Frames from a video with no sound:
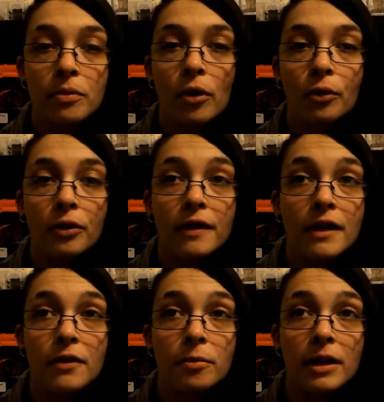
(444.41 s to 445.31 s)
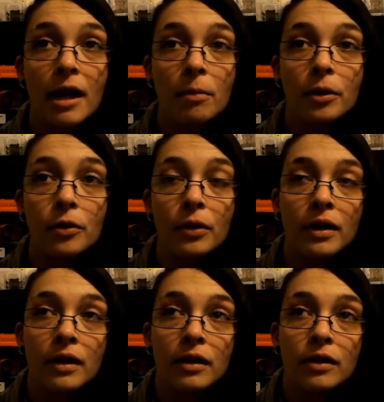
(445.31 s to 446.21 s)
pulchra and the other B. albo
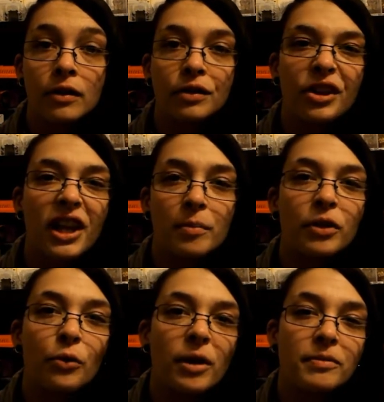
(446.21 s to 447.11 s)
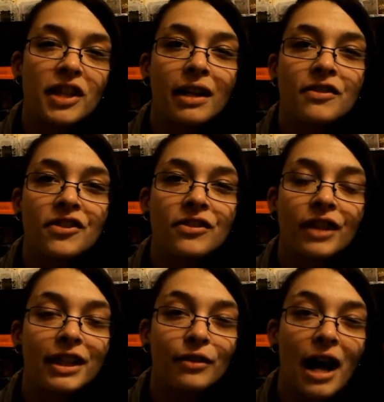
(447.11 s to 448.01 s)
look like blown up ticks,
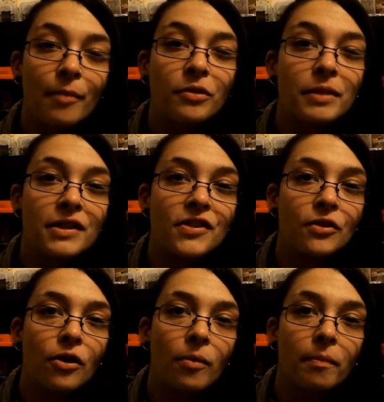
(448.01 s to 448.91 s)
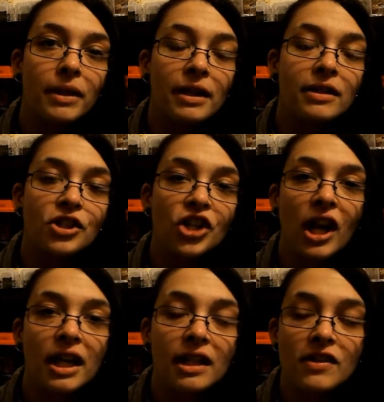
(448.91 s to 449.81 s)
like their abdomens are all big and
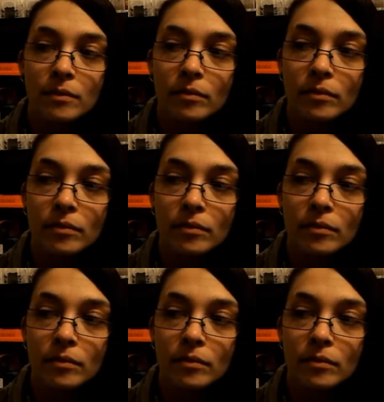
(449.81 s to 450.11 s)
shiny.